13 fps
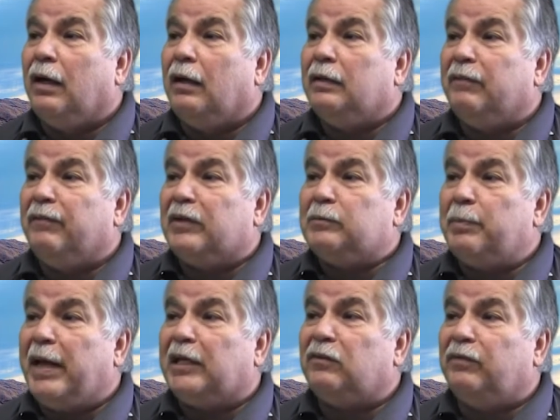The
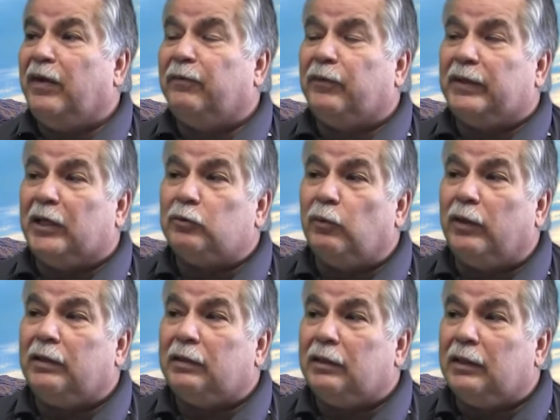investment management fee for this
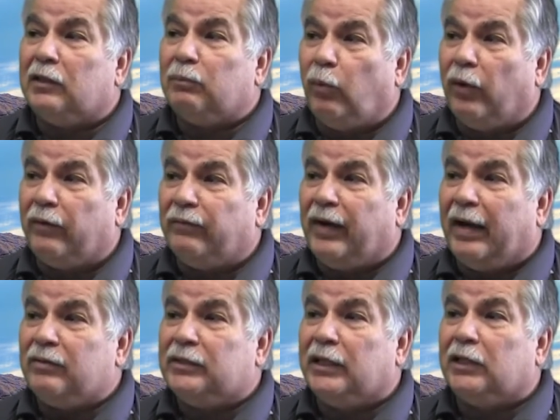one is
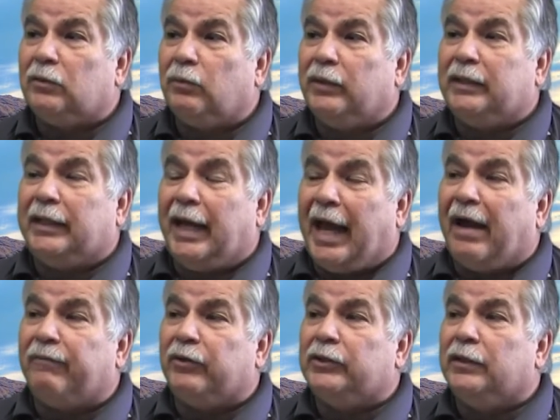0.56 with the
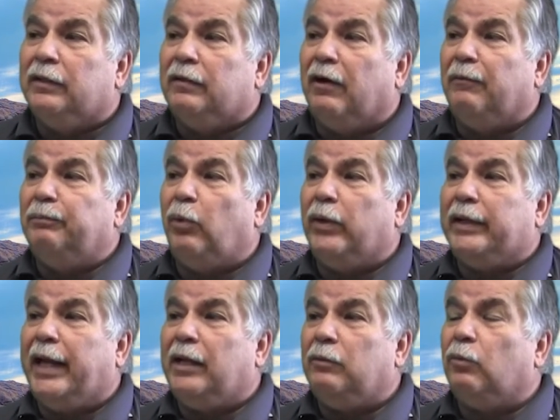average of
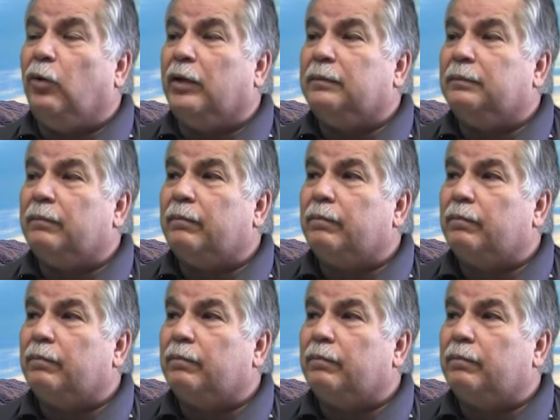0.81.